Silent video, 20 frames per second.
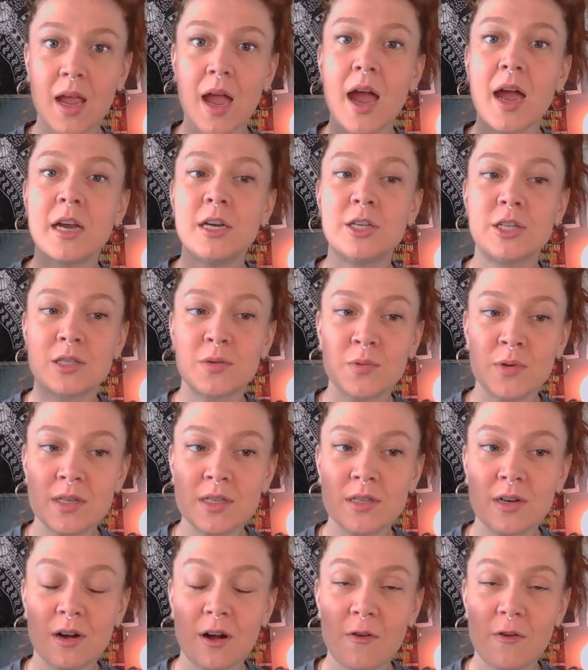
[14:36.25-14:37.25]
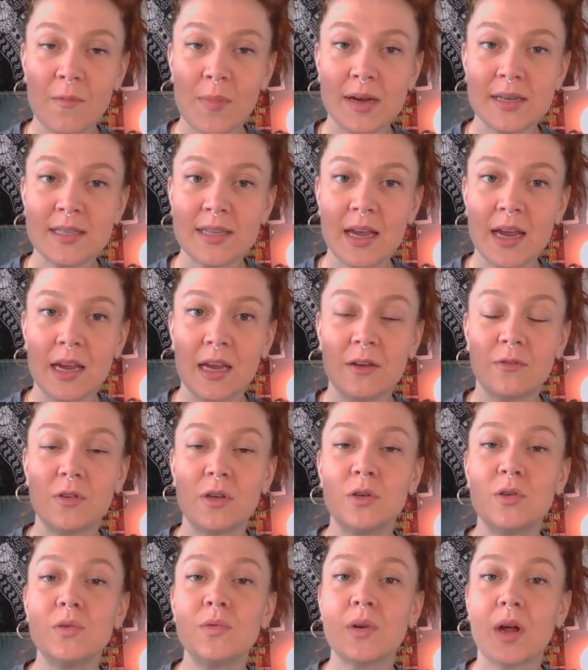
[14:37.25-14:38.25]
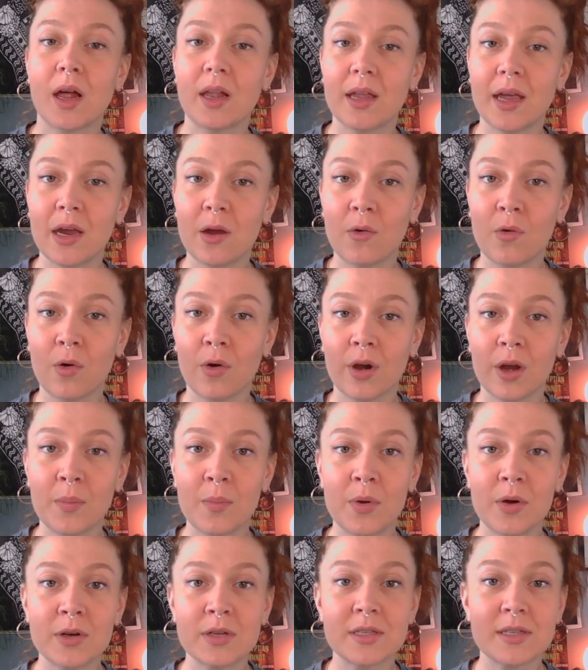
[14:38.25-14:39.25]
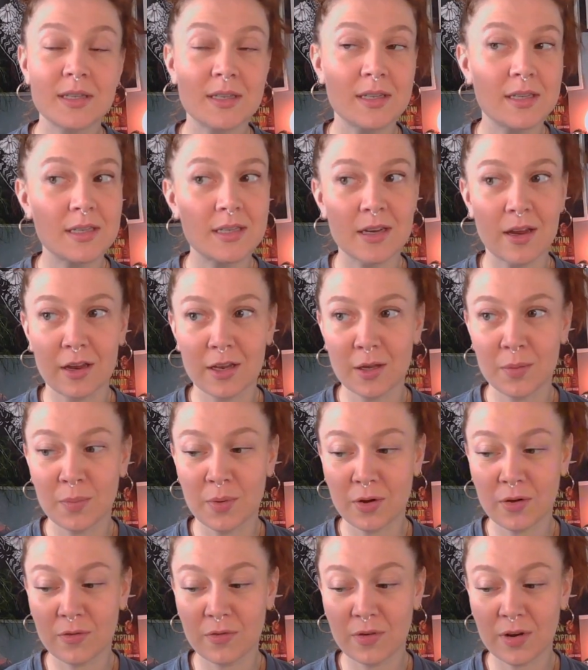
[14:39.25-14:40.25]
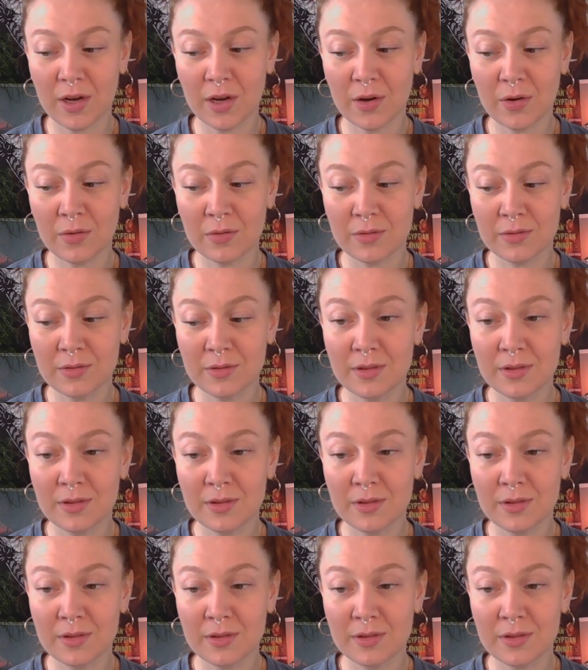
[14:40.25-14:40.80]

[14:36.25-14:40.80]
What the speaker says: I just want to start off by saying if you do not like gory books, this is not the book for you.